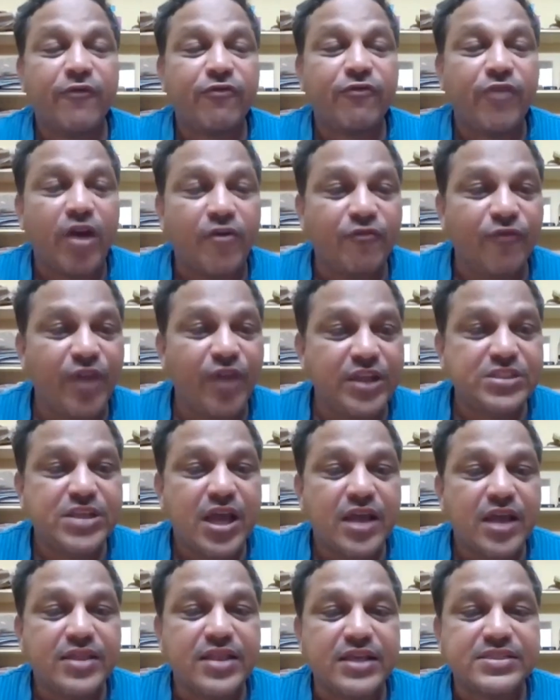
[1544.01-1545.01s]
from which
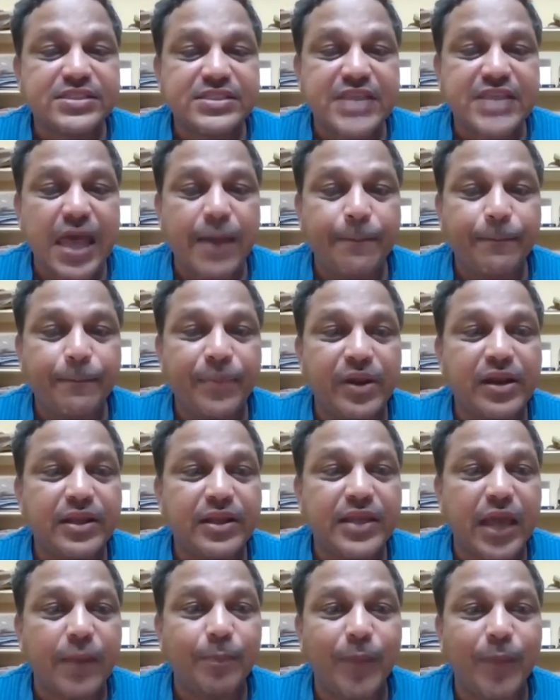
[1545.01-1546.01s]
the
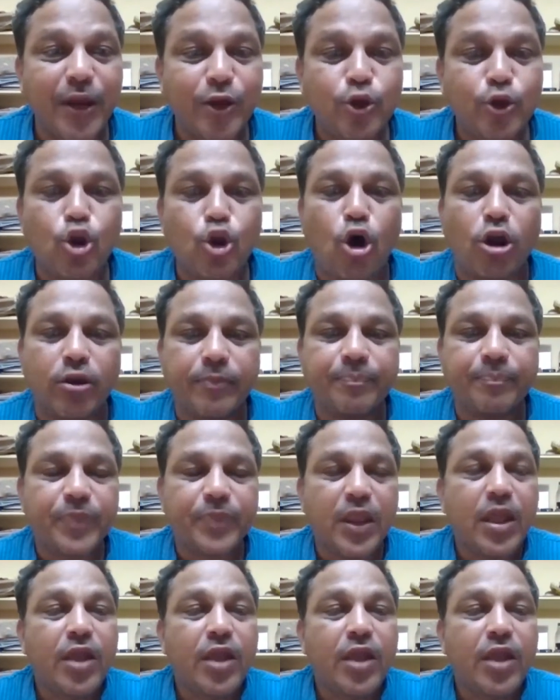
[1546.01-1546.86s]
sample can be drawn.